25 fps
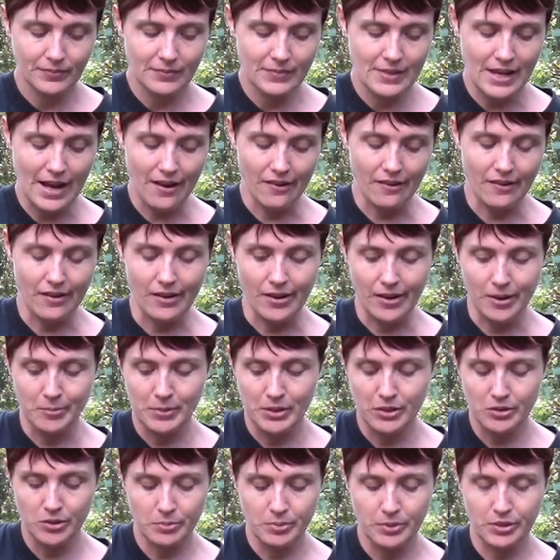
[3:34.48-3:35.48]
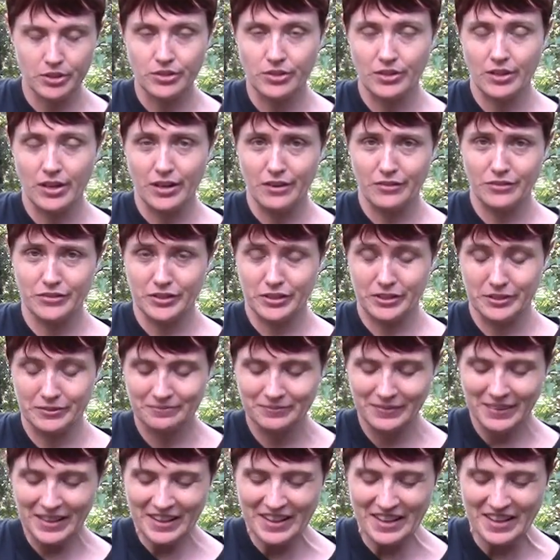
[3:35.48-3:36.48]
Now, I'm a new bushcrafter.
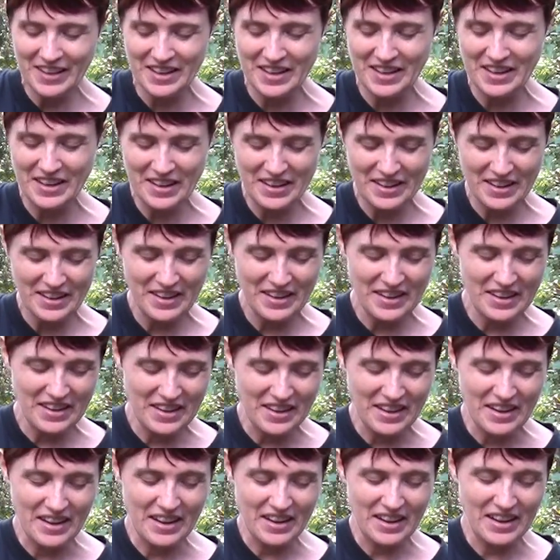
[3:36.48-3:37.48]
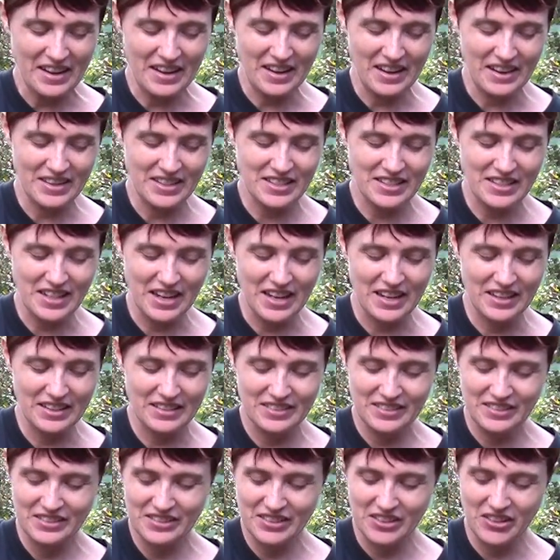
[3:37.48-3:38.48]
I said,
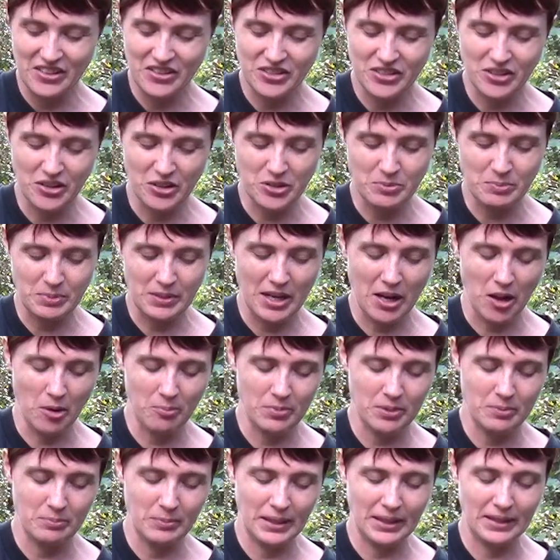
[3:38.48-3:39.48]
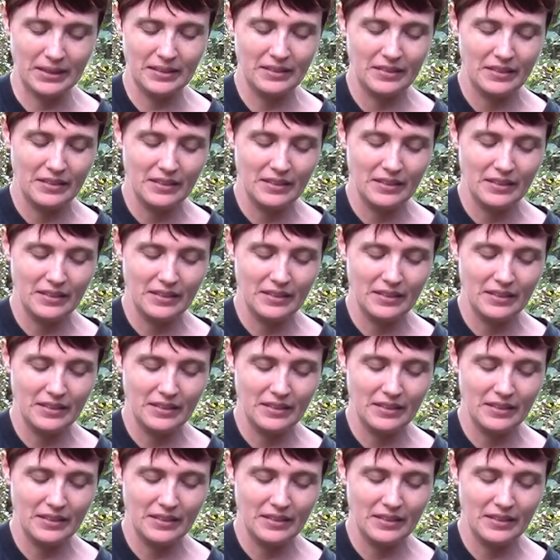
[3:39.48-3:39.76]
Joe's been helping me.